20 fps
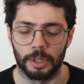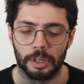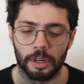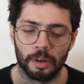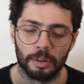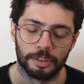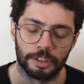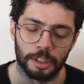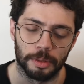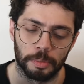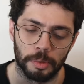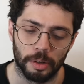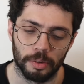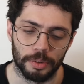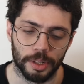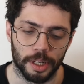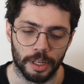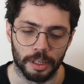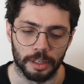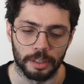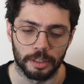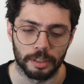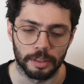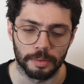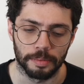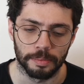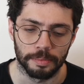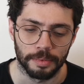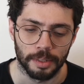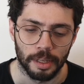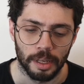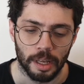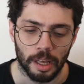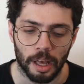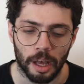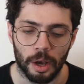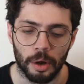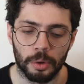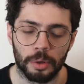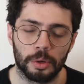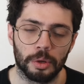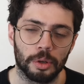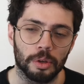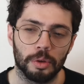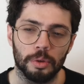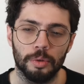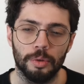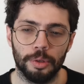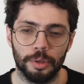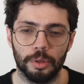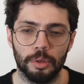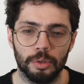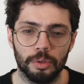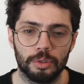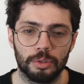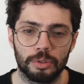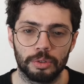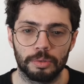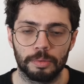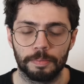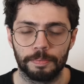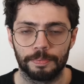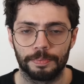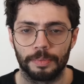concept of like how could you use